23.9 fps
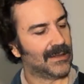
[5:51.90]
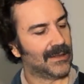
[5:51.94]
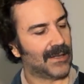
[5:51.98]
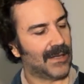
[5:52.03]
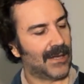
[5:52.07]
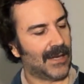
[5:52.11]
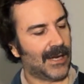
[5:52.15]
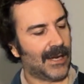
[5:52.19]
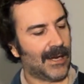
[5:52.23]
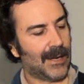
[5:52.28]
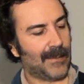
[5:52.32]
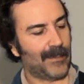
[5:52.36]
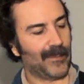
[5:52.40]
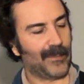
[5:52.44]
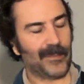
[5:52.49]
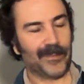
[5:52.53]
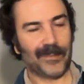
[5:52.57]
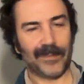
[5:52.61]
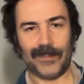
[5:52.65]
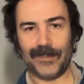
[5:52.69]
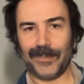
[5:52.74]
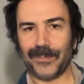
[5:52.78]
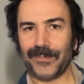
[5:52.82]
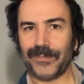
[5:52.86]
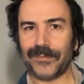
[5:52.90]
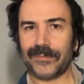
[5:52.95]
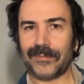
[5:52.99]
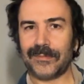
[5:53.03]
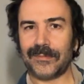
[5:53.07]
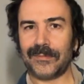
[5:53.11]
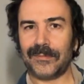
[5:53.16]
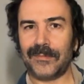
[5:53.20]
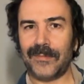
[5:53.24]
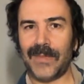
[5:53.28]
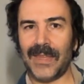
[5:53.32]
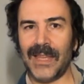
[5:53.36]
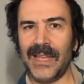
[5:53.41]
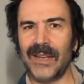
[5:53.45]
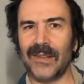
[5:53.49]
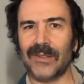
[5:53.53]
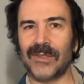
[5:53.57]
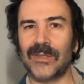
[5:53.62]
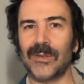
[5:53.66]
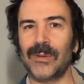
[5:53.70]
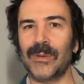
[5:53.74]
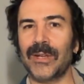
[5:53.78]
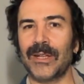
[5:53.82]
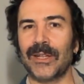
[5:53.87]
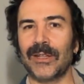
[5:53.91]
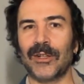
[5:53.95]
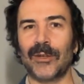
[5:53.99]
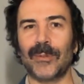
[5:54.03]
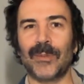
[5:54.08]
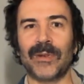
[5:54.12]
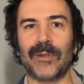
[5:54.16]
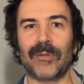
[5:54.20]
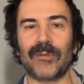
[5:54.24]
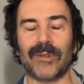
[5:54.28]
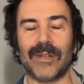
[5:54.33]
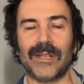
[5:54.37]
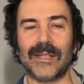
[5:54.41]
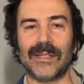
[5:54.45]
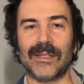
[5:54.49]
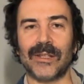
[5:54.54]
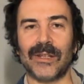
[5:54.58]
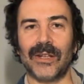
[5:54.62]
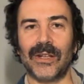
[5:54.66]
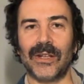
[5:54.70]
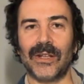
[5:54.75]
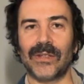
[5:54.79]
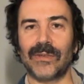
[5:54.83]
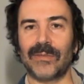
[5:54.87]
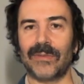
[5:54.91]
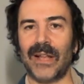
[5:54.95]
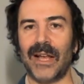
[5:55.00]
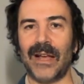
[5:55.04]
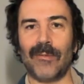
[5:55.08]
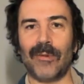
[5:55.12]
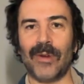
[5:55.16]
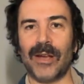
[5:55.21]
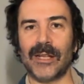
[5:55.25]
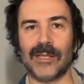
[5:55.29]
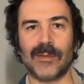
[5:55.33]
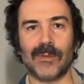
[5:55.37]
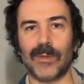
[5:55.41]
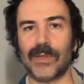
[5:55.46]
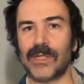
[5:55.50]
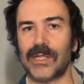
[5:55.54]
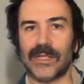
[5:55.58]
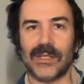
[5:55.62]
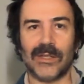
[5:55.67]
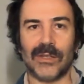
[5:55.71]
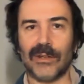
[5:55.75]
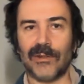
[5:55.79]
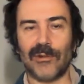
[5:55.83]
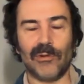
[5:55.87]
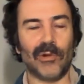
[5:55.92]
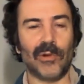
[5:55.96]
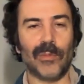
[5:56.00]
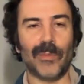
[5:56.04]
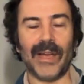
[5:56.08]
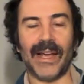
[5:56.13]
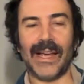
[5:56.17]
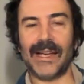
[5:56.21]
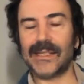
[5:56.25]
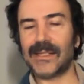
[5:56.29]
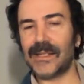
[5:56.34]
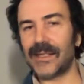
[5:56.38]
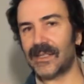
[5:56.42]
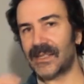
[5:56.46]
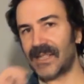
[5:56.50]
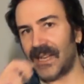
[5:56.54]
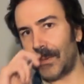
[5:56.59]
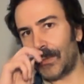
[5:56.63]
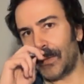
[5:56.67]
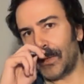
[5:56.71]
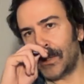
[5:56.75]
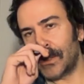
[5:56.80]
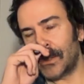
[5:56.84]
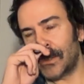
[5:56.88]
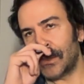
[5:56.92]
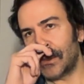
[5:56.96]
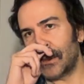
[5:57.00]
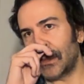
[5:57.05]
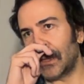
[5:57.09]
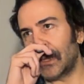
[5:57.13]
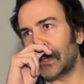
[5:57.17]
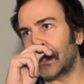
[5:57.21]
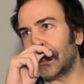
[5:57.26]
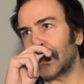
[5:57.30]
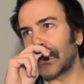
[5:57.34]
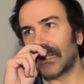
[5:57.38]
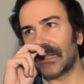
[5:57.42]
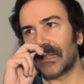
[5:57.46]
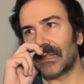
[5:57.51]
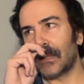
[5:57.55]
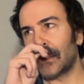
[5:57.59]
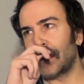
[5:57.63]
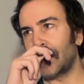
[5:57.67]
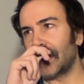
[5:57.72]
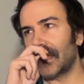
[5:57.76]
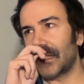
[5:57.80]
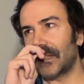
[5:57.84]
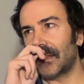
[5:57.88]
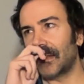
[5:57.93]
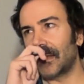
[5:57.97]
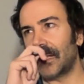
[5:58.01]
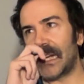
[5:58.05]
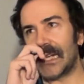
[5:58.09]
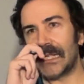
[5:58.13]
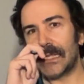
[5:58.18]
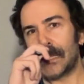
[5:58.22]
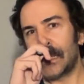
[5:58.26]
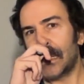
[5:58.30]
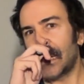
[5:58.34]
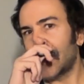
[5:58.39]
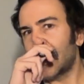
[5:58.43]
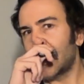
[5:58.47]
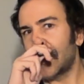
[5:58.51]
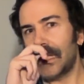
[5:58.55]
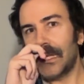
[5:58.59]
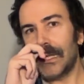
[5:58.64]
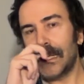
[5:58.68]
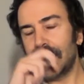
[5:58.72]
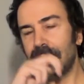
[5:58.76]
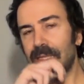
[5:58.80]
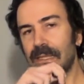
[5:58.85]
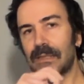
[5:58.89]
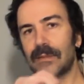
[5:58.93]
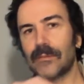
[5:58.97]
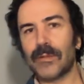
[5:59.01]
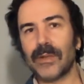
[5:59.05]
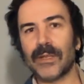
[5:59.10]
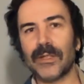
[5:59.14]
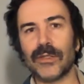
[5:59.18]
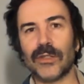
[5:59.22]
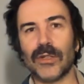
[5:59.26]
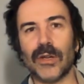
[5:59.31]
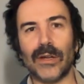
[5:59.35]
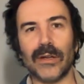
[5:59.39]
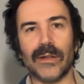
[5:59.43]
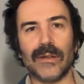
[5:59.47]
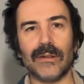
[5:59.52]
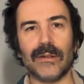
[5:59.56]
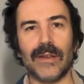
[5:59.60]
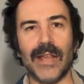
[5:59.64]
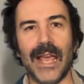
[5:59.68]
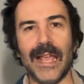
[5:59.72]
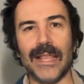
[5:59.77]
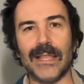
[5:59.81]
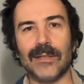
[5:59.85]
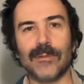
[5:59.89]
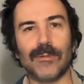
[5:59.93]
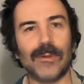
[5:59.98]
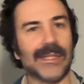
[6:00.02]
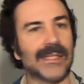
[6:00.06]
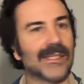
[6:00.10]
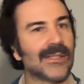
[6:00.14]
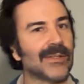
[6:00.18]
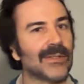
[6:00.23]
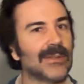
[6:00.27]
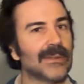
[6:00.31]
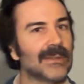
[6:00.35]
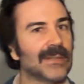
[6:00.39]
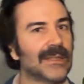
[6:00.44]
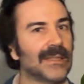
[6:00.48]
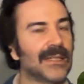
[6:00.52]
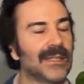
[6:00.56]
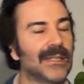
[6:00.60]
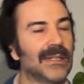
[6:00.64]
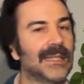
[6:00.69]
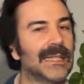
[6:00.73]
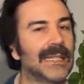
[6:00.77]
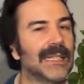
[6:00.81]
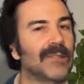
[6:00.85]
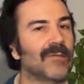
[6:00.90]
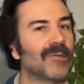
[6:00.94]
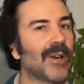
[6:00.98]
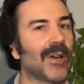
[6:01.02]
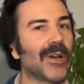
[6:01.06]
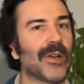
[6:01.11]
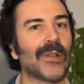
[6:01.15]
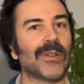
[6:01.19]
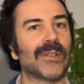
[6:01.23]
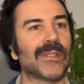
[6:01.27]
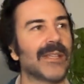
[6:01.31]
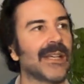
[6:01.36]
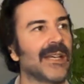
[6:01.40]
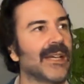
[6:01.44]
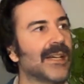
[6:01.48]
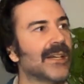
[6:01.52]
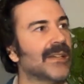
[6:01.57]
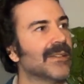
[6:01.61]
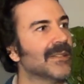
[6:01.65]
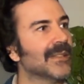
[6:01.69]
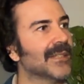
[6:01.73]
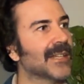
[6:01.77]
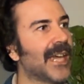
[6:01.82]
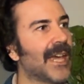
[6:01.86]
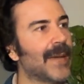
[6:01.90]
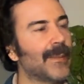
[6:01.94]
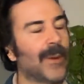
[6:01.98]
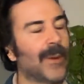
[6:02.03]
I was doing a little bit of research. Flatwounds were just on all basses up until I think the late 60s when John Entwistle and Roto Sound came